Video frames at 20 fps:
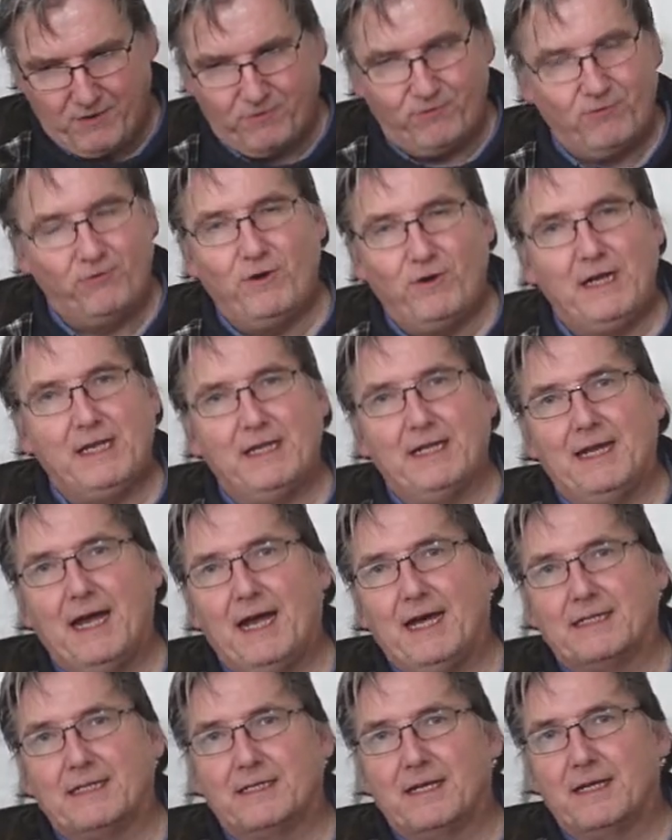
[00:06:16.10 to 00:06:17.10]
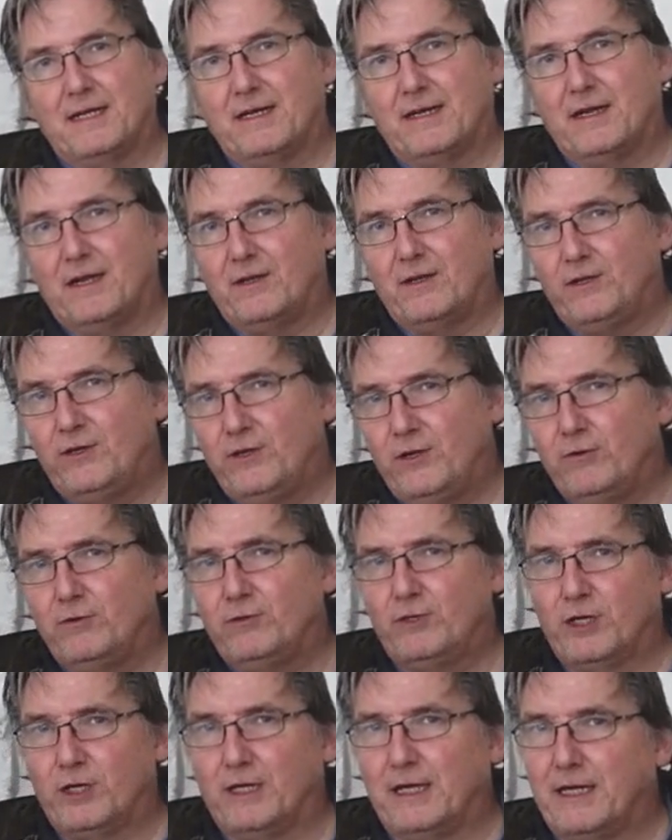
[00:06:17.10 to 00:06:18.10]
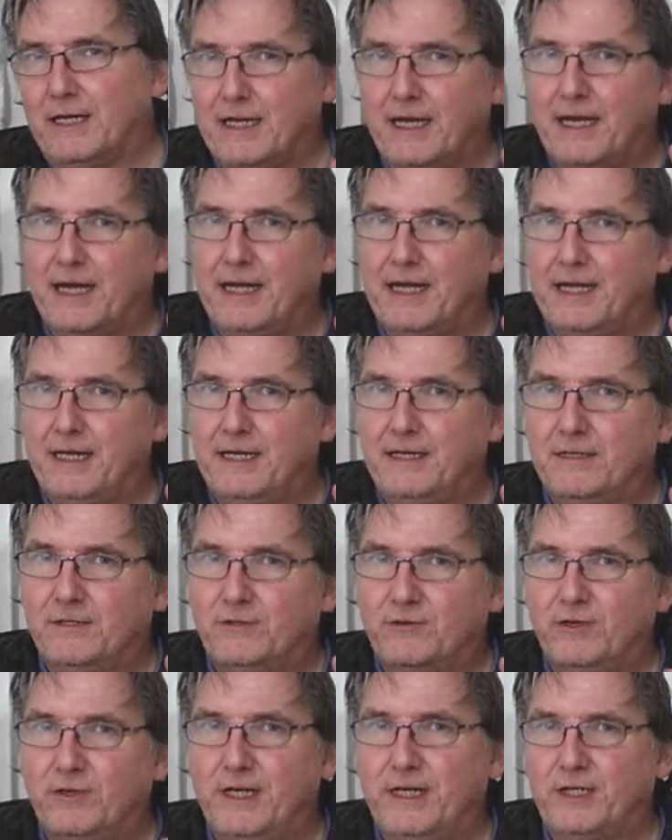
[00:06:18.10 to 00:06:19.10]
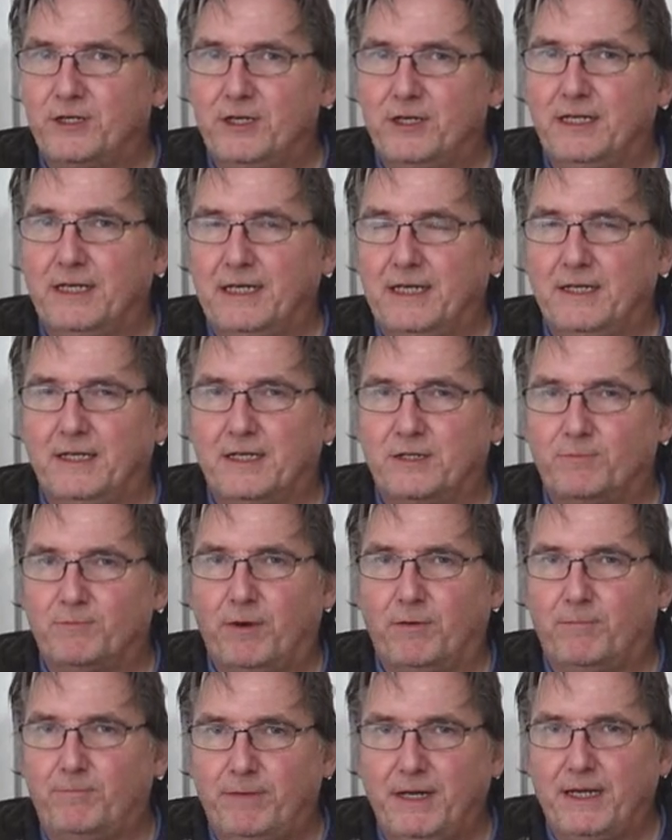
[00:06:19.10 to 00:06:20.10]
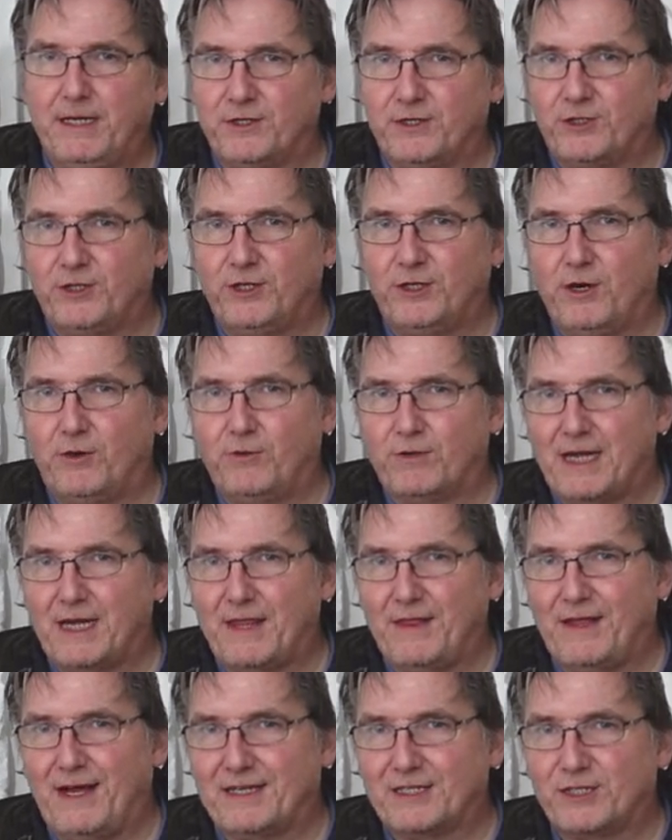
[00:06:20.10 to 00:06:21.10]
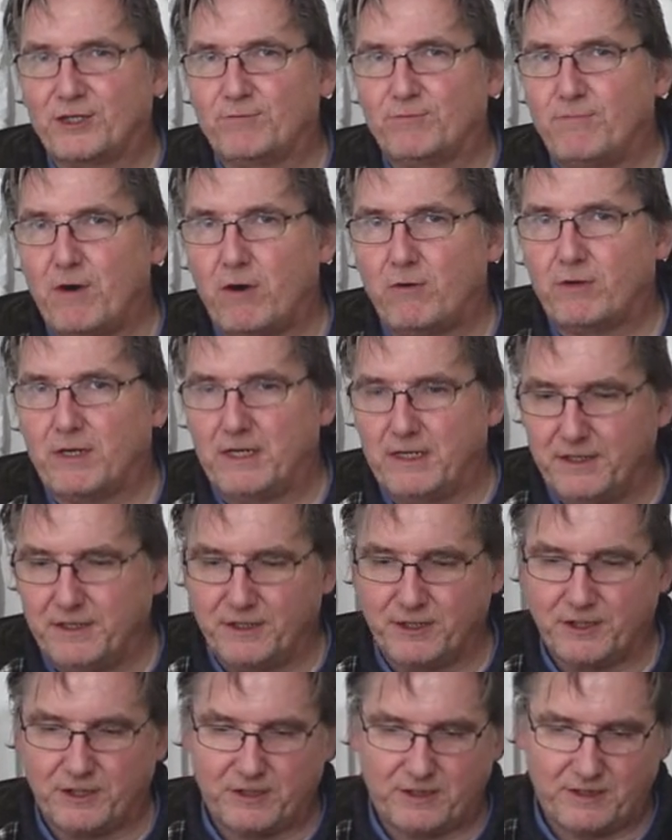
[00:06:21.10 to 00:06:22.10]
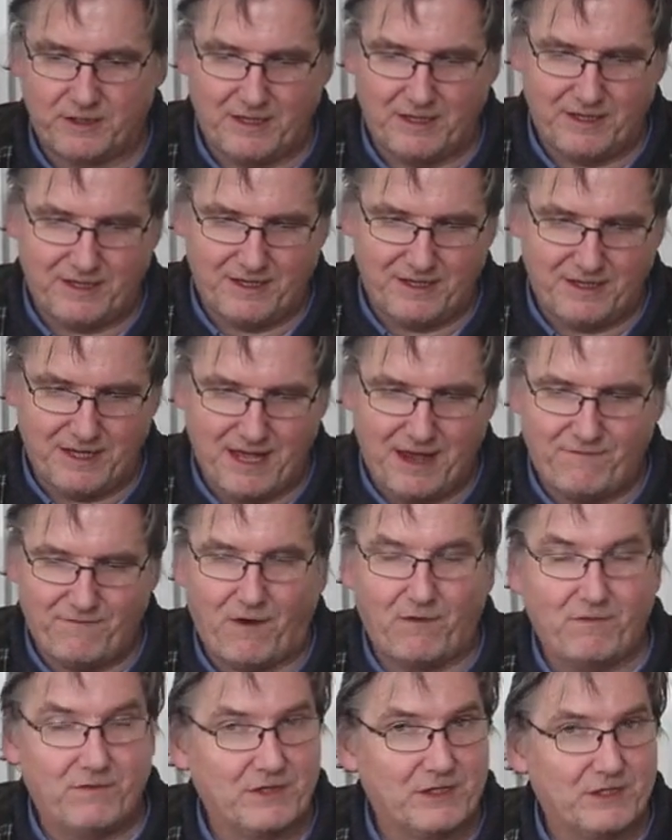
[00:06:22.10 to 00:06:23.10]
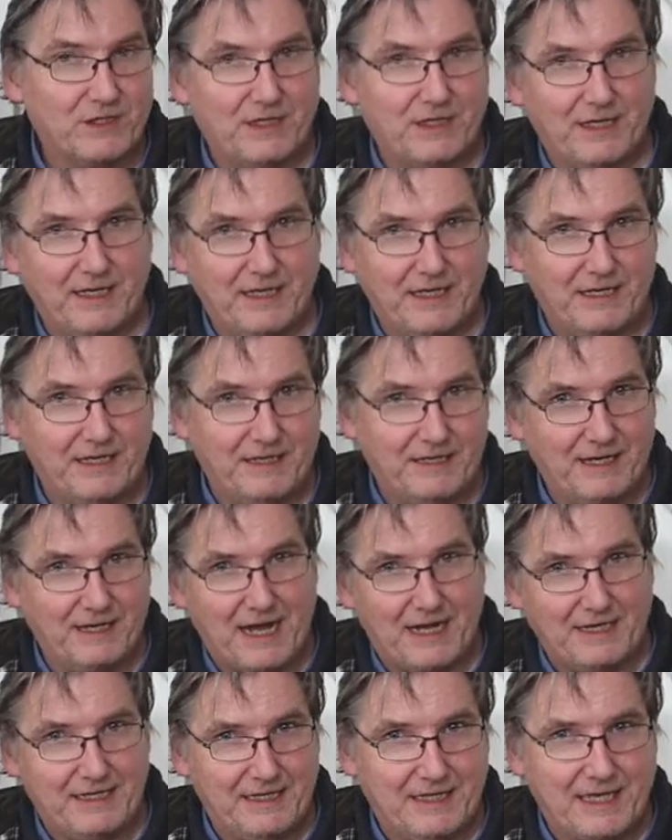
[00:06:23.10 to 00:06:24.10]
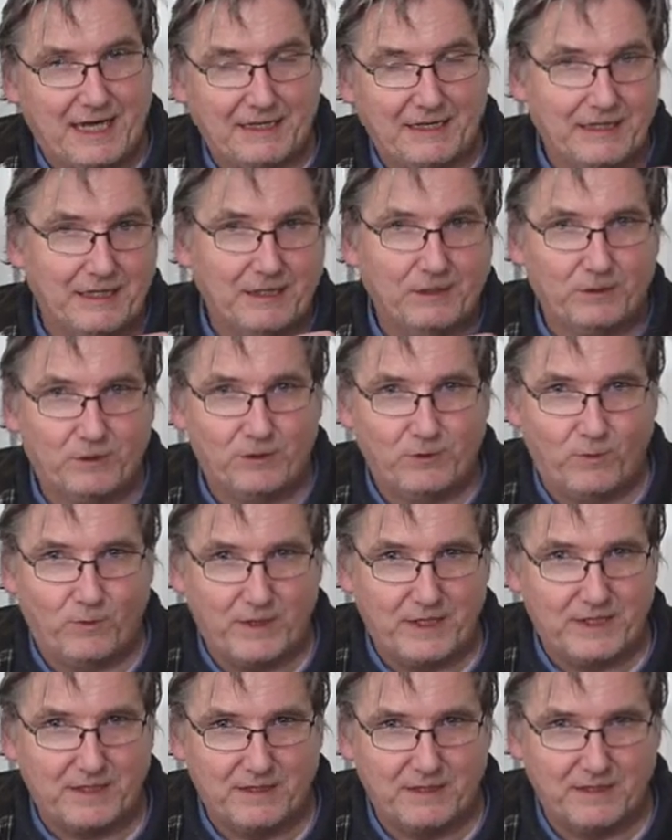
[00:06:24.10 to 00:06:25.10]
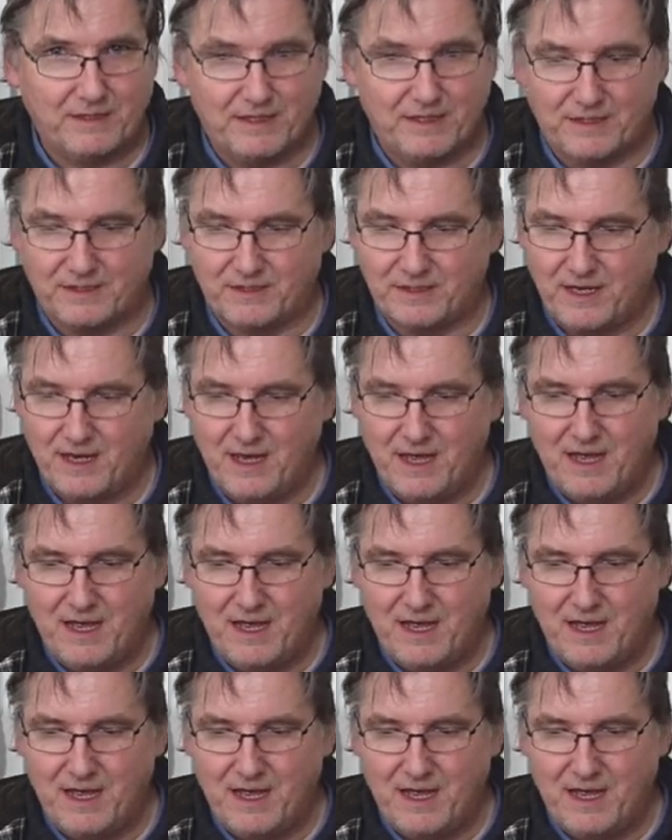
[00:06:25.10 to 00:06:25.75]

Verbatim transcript: really nice usually in traditional english pub beers you don't get that smokiness they've obviously added that little twist to this